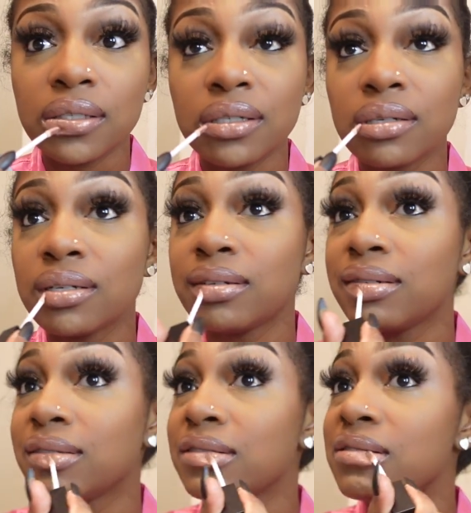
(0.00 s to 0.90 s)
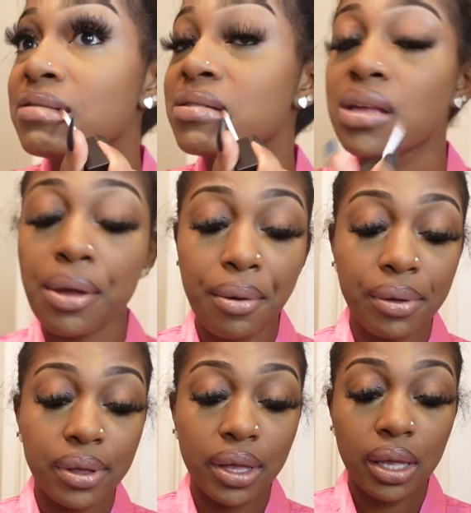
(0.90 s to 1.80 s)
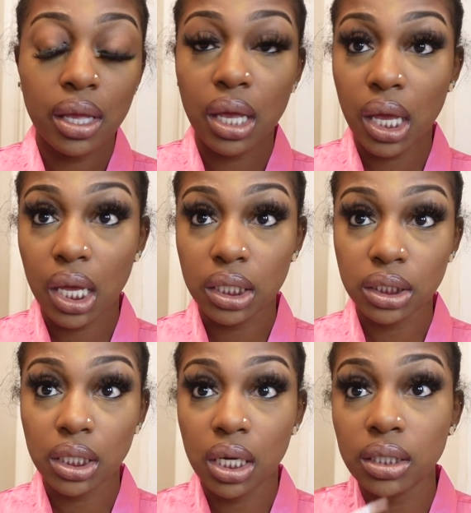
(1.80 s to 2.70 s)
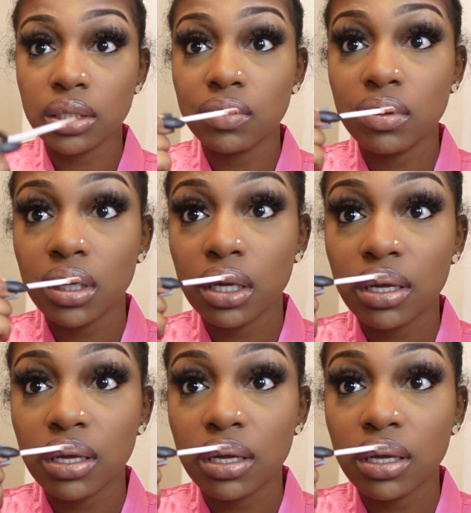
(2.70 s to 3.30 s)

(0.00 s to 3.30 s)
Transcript: and just add a shine to it.